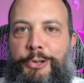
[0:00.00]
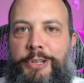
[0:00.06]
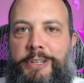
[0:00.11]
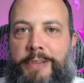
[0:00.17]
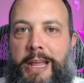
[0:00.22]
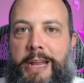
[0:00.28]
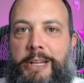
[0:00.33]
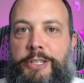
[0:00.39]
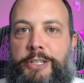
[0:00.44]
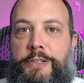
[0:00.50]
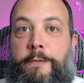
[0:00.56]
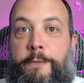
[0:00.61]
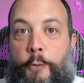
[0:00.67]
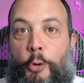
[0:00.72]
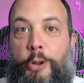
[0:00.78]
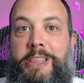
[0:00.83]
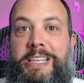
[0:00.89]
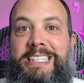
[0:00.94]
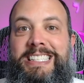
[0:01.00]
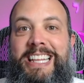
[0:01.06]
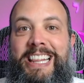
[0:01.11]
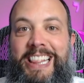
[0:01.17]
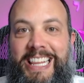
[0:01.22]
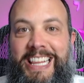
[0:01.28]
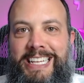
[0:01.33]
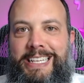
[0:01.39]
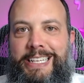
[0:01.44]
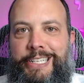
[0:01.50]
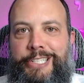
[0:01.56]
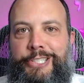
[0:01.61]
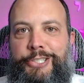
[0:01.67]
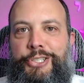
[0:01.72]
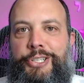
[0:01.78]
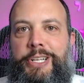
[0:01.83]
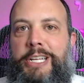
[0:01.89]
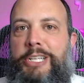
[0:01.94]
advantage for this
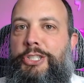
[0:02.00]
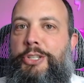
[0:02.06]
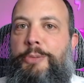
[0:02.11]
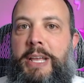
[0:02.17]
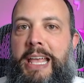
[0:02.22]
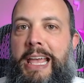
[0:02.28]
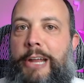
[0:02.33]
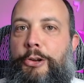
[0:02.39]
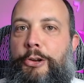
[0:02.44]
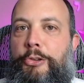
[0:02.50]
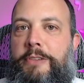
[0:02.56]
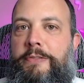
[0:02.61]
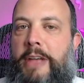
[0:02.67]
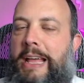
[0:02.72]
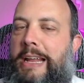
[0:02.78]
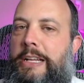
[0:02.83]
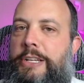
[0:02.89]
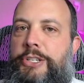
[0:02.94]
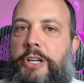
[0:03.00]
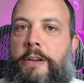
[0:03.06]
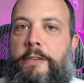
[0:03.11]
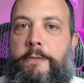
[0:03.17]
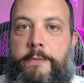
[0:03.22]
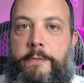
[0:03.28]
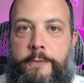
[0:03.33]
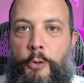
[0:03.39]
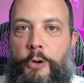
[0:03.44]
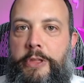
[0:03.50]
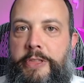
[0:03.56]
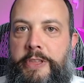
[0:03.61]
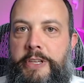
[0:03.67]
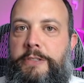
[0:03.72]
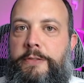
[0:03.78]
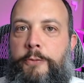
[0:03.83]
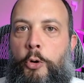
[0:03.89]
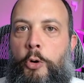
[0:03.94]
linkage. It's the mechanical advantage for
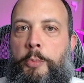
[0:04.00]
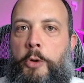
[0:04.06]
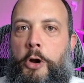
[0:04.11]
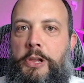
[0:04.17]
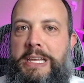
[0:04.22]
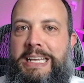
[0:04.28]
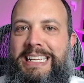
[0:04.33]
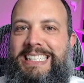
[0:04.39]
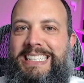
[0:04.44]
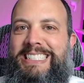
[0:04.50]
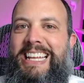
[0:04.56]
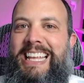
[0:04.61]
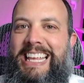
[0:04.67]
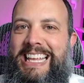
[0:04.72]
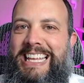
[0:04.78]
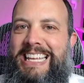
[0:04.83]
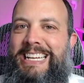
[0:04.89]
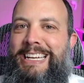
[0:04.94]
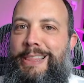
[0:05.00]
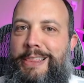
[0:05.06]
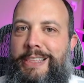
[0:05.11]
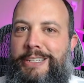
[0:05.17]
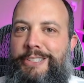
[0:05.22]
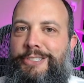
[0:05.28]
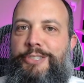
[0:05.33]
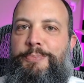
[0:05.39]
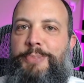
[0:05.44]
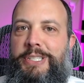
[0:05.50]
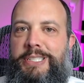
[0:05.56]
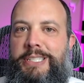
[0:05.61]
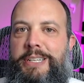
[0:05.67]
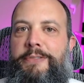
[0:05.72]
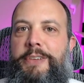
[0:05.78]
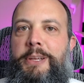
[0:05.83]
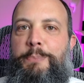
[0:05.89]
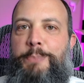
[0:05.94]
this four bar linkage in this
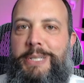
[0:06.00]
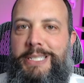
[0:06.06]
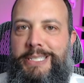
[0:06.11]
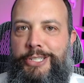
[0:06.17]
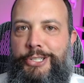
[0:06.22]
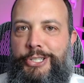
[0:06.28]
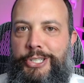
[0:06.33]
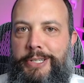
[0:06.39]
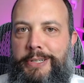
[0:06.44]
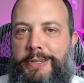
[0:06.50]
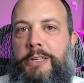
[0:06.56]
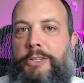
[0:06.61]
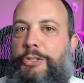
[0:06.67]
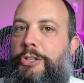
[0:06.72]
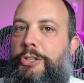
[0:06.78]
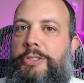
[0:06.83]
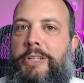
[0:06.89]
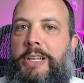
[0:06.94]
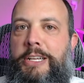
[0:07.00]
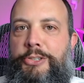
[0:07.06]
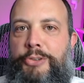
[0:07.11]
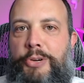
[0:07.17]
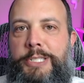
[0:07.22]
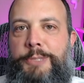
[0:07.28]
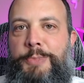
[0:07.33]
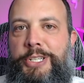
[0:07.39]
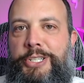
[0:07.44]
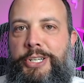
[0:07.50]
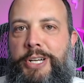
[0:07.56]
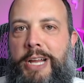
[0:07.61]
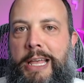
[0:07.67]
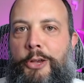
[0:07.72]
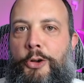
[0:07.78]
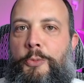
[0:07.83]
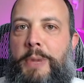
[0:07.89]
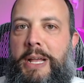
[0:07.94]
specific position. Just like transmission
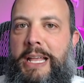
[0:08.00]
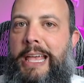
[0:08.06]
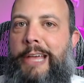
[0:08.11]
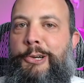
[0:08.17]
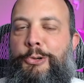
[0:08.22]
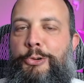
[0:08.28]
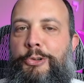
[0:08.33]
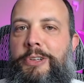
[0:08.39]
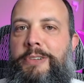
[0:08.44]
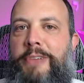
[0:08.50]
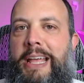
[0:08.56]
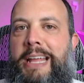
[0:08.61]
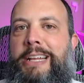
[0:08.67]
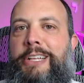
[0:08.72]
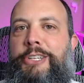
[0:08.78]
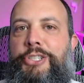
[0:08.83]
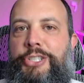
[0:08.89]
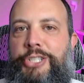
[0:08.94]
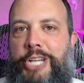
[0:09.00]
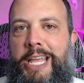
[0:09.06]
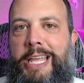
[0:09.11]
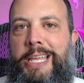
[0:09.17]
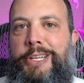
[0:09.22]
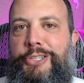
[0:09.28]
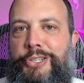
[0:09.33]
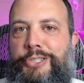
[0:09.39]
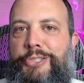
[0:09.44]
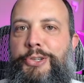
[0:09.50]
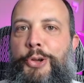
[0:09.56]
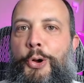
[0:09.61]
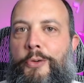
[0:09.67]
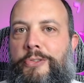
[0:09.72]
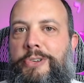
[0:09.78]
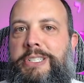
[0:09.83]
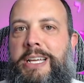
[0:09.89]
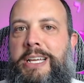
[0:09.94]
angle, mechanical advantage changes
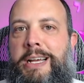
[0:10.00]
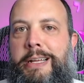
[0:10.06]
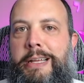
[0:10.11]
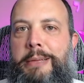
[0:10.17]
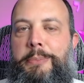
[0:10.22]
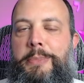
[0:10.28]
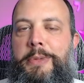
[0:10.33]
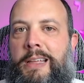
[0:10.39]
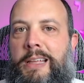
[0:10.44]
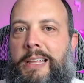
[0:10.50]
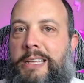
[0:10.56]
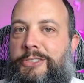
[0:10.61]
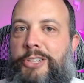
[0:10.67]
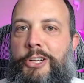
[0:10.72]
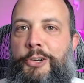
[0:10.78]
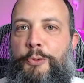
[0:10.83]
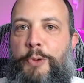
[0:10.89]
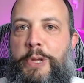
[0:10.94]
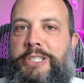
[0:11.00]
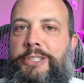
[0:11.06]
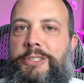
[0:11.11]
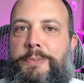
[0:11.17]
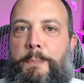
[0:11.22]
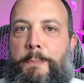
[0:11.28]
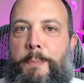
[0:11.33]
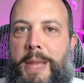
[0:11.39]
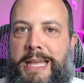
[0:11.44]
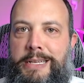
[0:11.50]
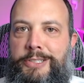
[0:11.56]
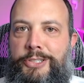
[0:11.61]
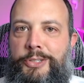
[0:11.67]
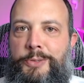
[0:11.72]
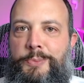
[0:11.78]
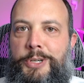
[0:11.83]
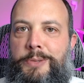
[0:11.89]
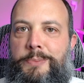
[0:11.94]
over time. It's gonna reach its
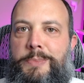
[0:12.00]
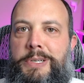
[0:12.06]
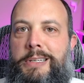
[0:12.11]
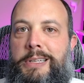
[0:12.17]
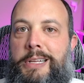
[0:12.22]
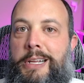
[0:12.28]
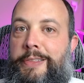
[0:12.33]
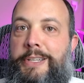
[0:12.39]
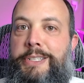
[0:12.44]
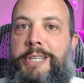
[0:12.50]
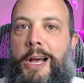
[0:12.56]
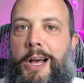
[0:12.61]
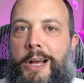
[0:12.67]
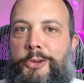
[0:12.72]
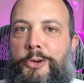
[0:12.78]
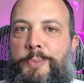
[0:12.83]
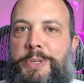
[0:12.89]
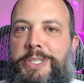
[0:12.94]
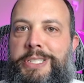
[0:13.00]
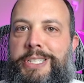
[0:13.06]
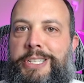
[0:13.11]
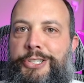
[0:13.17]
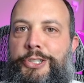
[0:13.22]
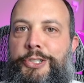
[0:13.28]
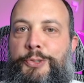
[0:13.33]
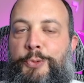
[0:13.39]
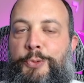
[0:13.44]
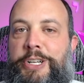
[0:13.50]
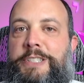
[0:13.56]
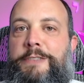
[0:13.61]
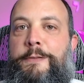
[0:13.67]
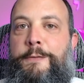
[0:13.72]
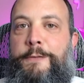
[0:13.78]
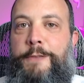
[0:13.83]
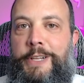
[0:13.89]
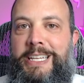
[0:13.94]
maximum in the toggle positions when it's
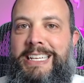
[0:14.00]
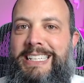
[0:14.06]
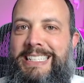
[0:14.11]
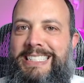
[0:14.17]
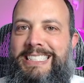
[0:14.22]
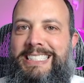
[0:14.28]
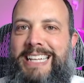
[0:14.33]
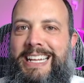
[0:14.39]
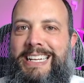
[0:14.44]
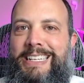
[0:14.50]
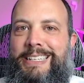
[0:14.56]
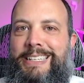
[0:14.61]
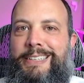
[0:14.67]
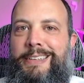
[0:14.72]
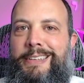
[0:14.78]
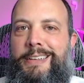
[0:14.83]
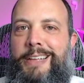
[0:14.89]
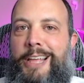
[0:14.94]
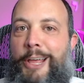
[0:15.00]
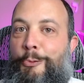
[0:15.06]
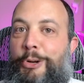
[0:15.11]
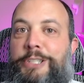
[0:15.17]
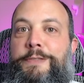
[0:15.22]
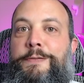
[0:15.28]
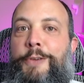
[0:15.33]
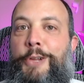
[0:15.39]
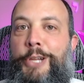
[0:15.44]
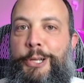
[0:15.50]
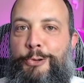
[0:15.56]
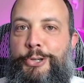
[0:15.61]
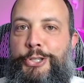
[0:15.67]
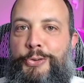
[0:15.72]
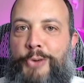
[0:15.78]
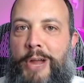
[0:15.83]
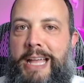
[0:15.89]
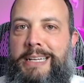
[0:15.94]
fully extended and when it's fully
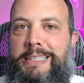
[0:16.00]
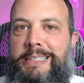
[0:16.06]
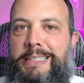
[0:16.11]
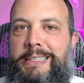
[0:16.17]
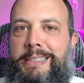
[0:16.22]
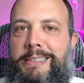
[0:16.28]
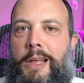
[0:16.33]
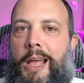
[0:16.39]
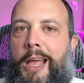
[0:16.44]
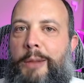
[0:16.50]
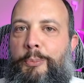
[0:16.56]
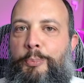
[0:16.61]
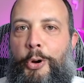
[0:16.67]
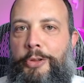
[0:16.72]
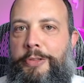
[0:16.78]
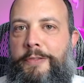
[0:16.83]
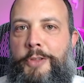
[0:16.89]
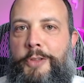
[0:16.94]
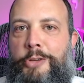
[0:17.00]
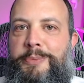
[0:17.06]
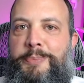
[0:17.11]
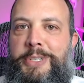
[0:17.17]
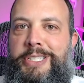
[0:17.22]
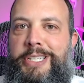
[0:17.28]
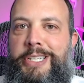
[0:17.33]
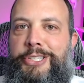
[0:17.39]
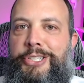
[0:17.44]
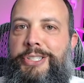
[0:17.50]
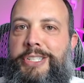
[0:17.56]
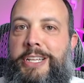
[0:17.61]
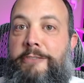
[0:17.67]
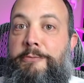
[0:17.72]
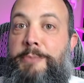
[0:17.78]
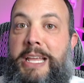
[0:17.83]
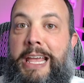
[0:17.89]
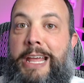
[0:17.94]
retracted. And both of those positions
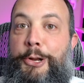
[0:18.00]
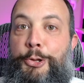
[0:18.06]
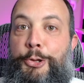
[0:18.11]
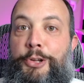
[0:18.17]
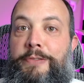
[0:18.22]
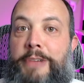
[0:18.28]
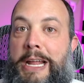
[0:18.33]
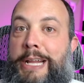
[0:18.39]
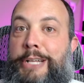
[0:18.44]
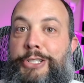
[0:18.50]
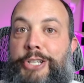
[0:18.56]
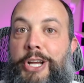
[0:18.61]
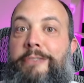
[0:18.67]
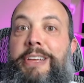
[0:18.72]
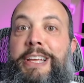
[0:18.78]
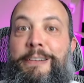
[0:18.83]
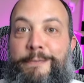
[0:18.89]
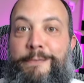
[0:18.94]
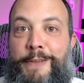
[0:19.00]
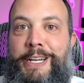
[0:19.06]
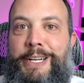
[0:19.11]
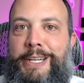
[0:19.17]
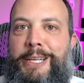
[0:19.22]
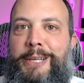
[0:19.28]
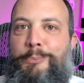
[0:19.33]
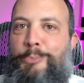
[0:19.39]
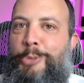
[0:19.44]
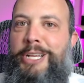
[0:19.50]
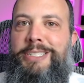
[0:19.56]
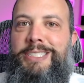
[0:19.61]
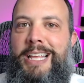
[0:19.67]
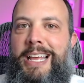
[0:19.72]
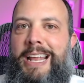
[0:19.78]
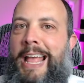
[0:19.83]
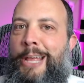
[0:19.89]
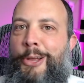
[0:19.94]
have mechanical advantage of infinity because
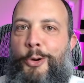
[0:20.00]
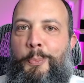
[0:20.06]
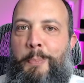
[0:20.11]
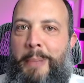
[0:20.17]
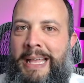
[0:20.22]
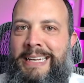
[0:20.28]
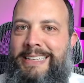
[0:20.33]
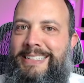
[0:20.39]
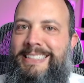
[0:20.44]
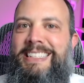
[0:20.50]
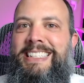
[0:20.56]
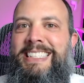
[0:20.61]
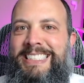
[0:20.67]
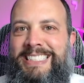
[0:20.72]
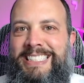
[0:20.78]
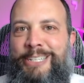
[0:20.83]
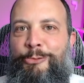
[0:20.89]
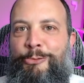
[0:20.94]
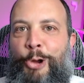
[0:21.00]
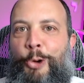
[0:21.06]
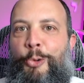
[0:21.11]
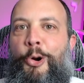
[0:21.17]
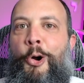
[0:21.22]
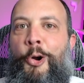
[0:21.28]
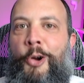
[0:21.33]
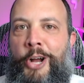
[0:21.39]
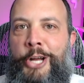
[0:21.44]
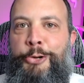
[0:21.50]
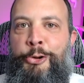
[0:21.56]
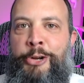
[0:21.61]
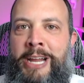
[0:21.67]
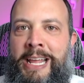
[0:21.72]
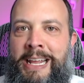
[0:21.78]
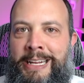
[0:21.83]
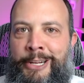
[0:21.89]
that angle beta is zero or 180